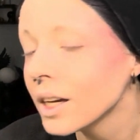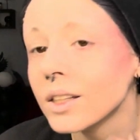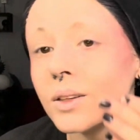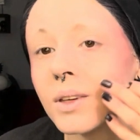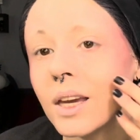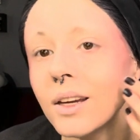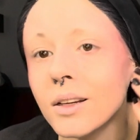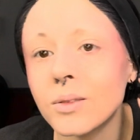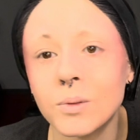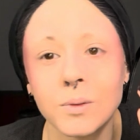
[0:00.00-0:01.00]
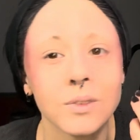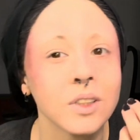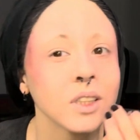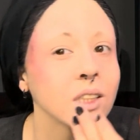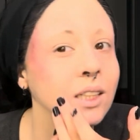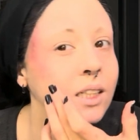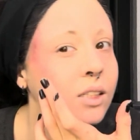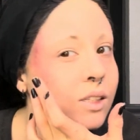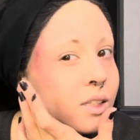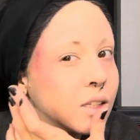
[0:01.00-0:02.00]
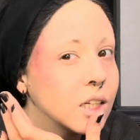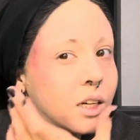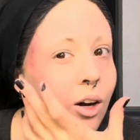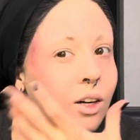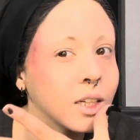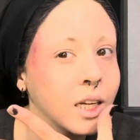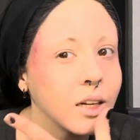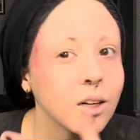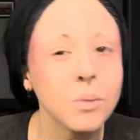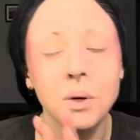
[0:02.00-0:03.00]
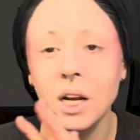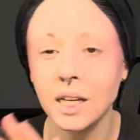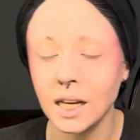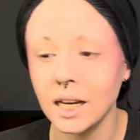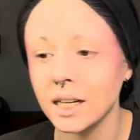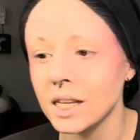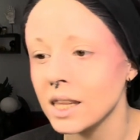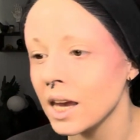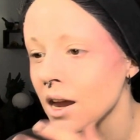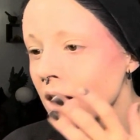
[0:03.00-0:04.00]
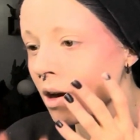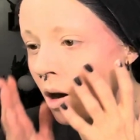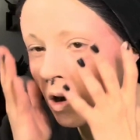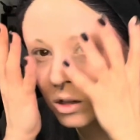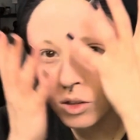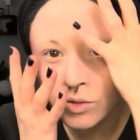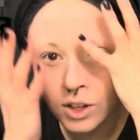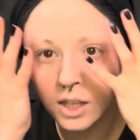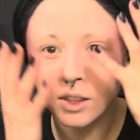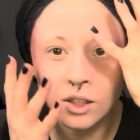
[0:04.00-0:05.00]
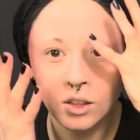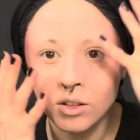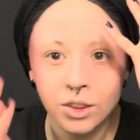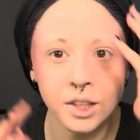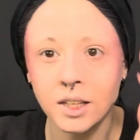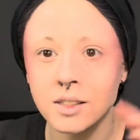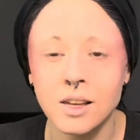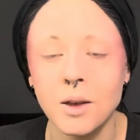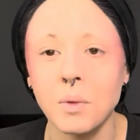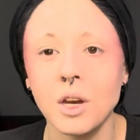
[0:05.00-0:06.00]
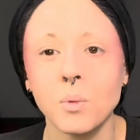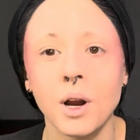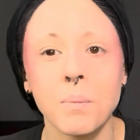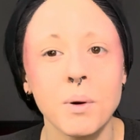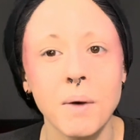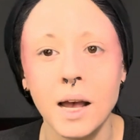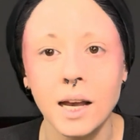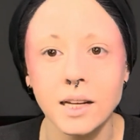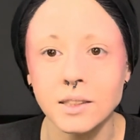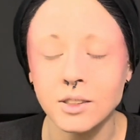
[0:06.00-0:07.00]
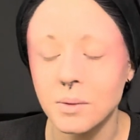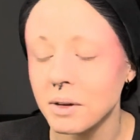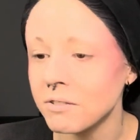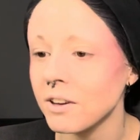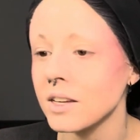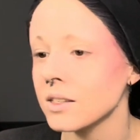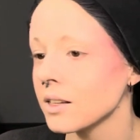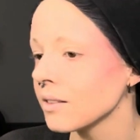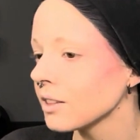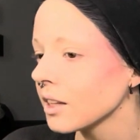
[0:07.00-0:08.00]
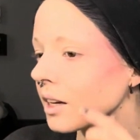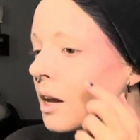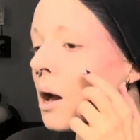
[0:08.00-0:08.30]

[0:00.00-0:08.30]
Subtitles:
You can't really see on here, but I can in there, all of like the little things I made when I put my hands on my face and everything.